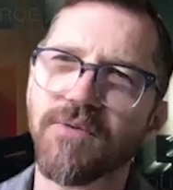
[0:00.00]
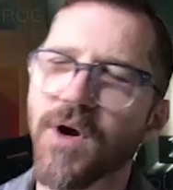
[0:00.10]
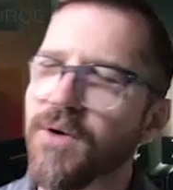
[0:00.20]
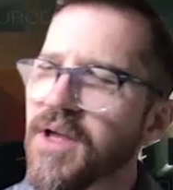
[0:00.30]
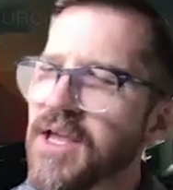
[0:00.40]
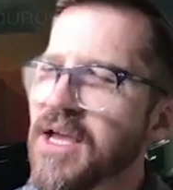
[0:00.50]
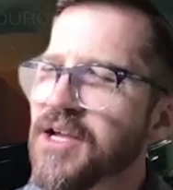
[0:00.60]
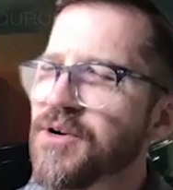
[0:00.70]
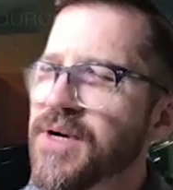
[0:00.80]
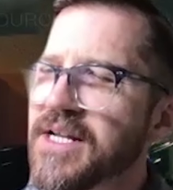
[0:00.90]
Well,
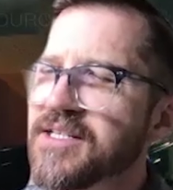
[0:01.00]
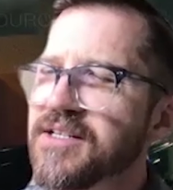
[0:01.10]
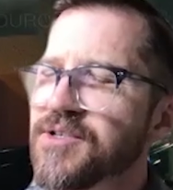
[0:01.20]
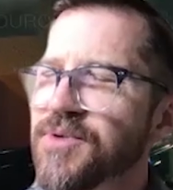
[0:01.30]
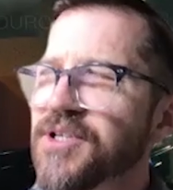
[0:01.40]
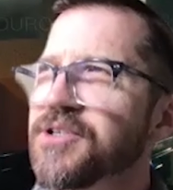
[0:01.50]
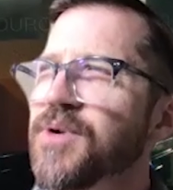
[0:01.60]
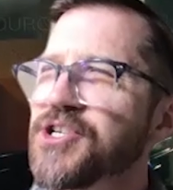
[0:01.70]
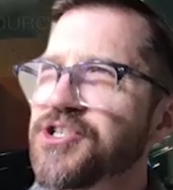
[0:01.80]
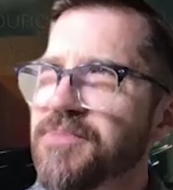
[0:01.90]
it's a really good
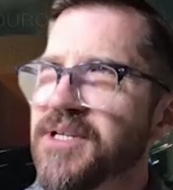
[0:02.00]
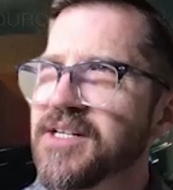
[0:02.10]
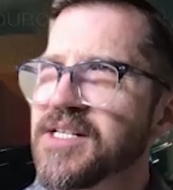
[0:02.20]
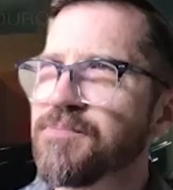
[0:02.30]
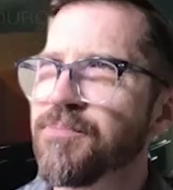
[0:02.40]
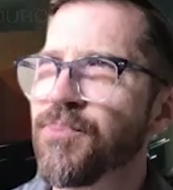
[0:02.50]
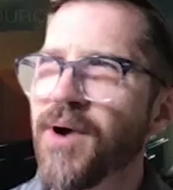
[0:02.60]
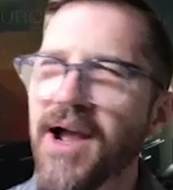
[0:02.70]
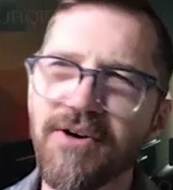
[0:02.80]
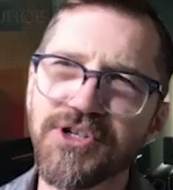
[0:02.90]
question, because
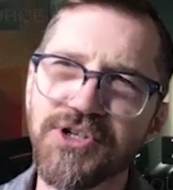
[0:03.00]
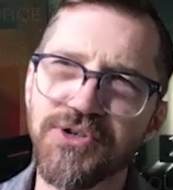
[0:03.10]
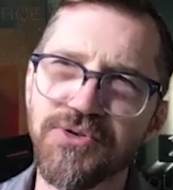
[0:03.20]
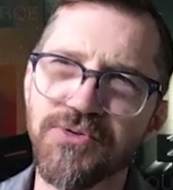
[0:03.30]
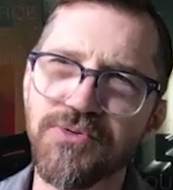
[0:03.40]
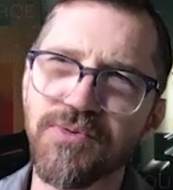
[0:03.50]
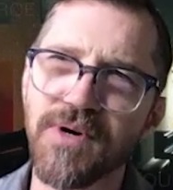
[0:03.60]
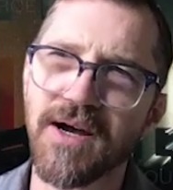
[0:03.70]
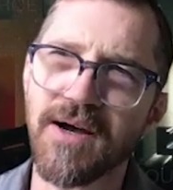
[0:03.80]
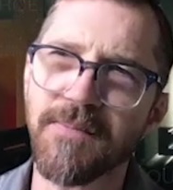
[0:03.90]
prior to
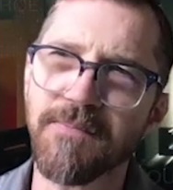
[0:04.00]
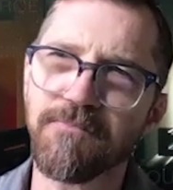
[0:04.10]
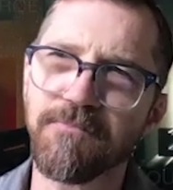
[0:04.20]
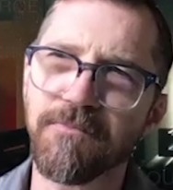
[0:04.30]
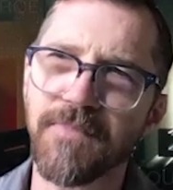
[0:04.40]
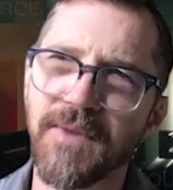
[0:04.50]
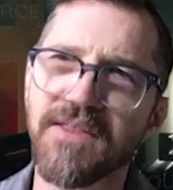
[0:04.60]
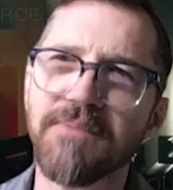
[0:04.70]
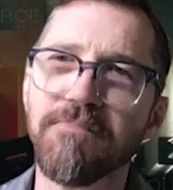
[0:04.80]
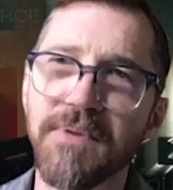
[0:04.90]

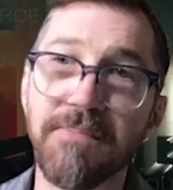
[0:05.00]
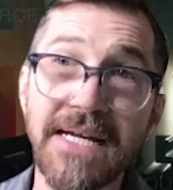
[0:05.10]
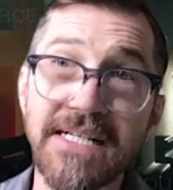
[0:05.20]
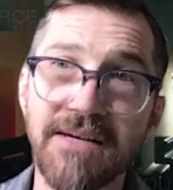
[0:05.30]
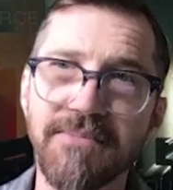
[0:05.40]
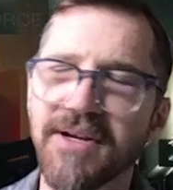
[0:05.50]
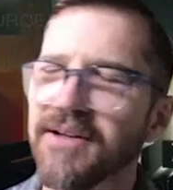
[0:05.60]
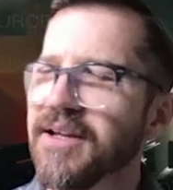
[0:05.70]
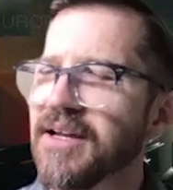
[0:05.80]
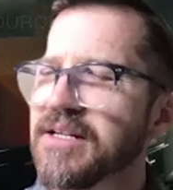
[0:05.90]
the pandemic,
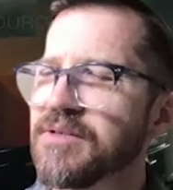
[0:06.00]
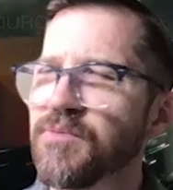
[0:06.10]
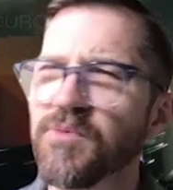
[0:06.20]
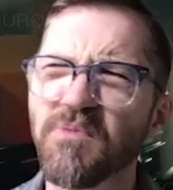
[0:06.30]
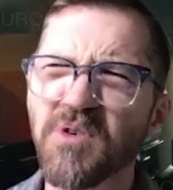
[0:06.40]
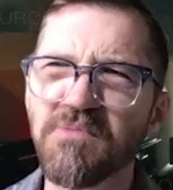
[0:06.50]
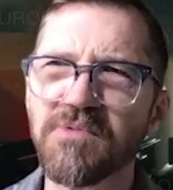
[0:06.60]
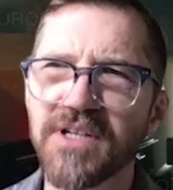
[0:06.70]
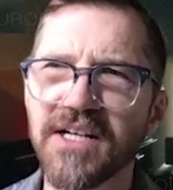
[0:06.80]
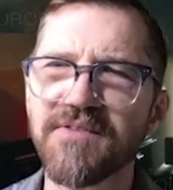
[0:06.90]
and we're
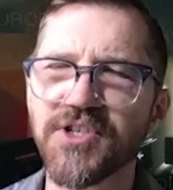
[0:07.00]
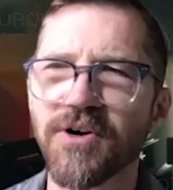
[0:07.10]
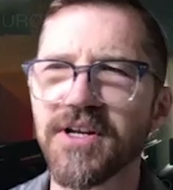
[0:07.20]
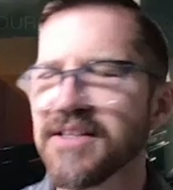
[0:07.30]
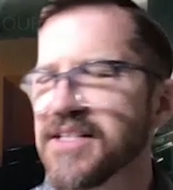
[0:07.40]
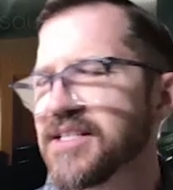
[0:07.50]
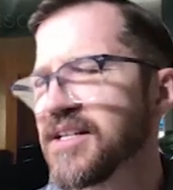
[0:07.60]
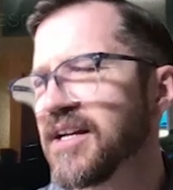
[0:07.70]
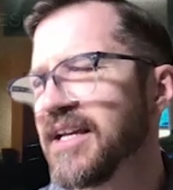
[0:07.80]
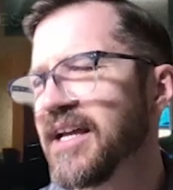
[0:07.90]
kind of starting this
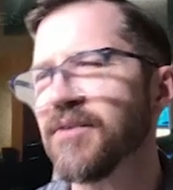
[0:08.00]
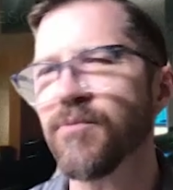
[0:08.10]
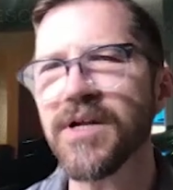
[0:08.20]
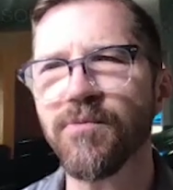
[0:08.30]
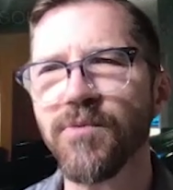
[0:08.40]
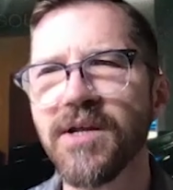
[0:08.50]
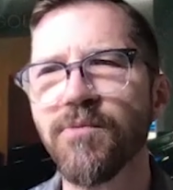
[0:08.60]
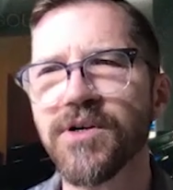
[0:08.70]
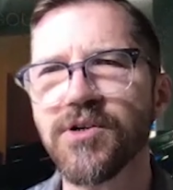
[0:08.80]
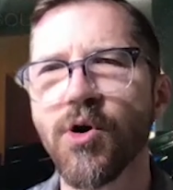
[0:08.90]
again, we
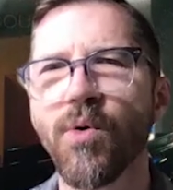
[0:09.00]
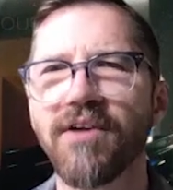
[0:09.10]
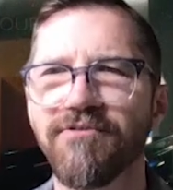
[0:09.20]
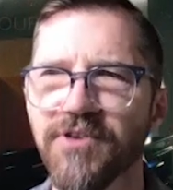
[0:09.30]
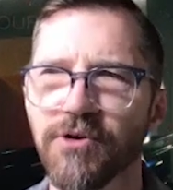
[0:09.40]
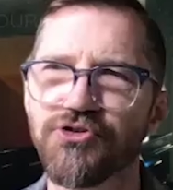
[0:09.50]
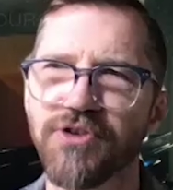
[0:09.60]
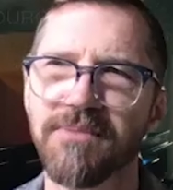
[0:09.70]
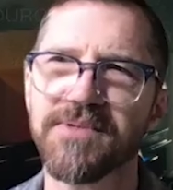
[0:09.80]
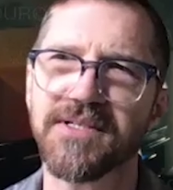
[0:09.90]
would go on field
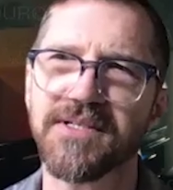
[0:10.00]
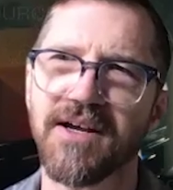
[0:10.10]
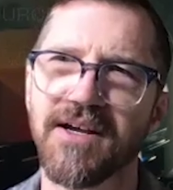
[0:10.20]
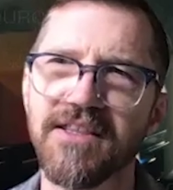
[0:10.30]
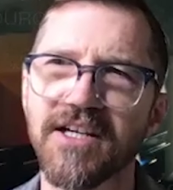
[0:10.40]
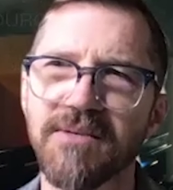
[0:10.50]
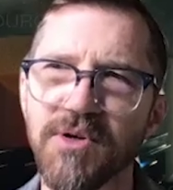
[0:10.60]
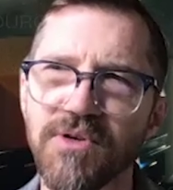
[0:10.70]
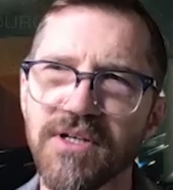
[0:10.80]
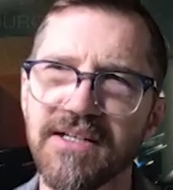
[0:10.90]
trips in the
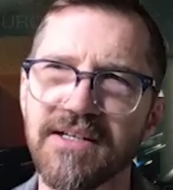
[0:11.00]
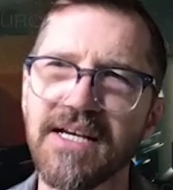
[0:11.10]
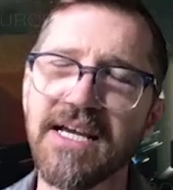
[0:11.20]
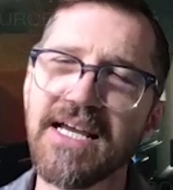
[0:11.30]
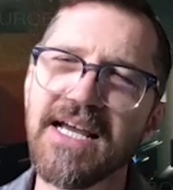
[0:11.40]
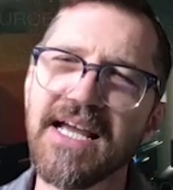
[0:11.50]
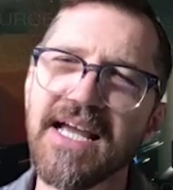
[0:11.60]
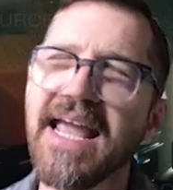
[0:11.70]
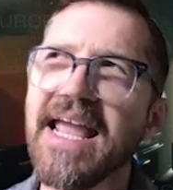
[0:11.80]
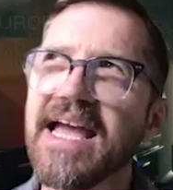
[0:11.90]
community.
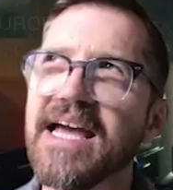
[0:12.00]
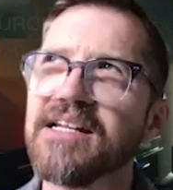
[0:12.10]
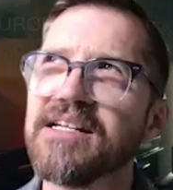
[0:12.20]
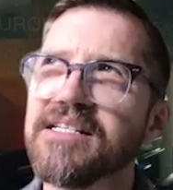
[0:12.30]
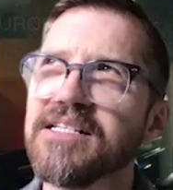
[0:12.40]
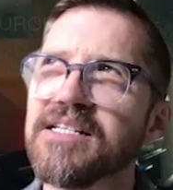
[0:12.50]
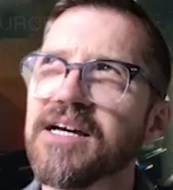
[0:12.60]
And